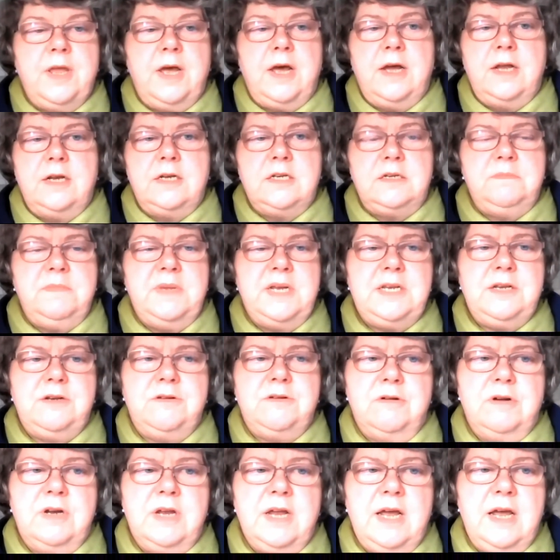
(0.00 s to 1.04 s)
that under
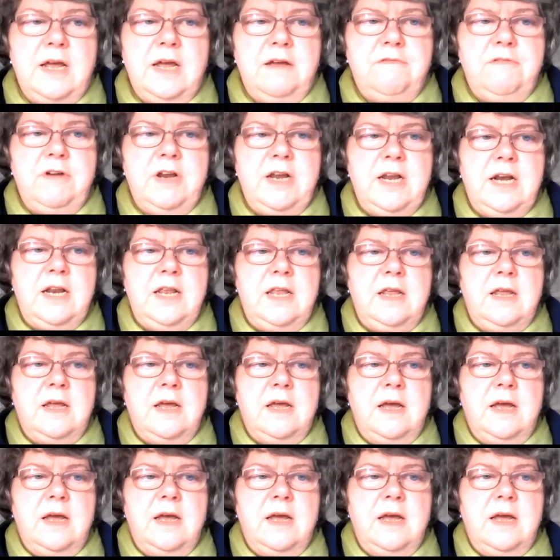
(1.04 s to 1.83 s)
medical care, really.